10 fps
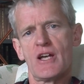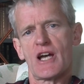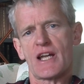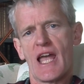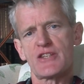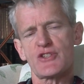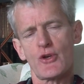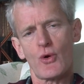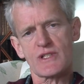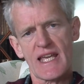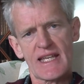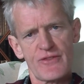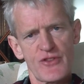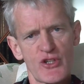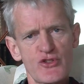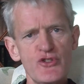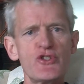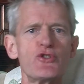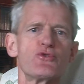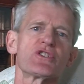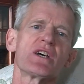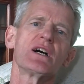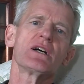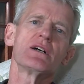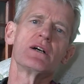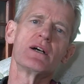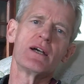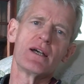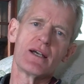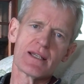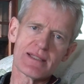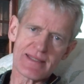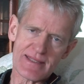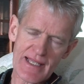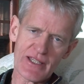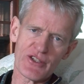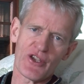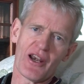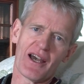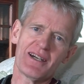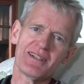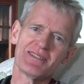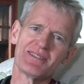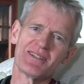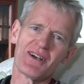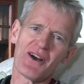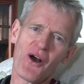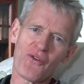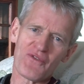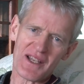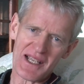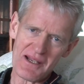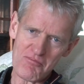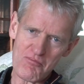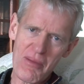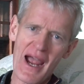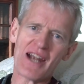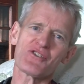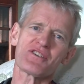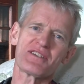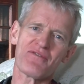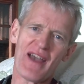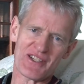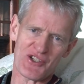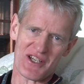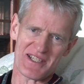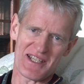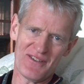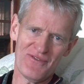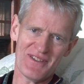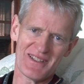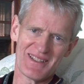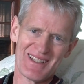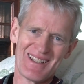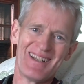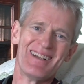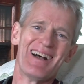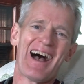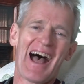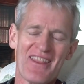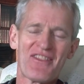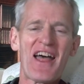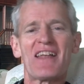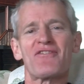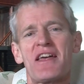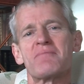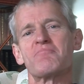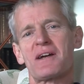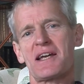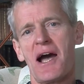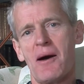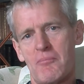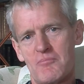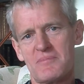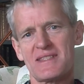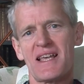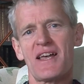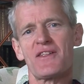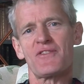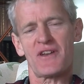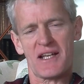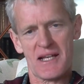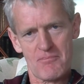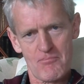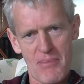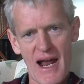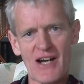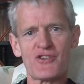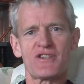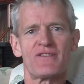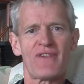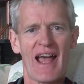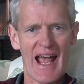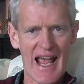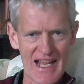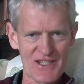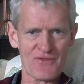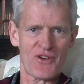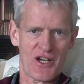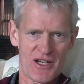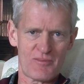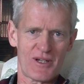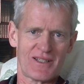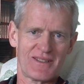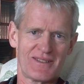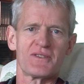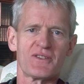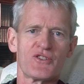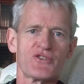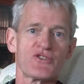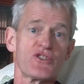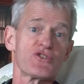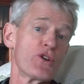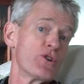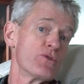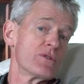Okay, so you're taking the neuter singular of the comparative adjective, and that then becomes the comparative adverb. So,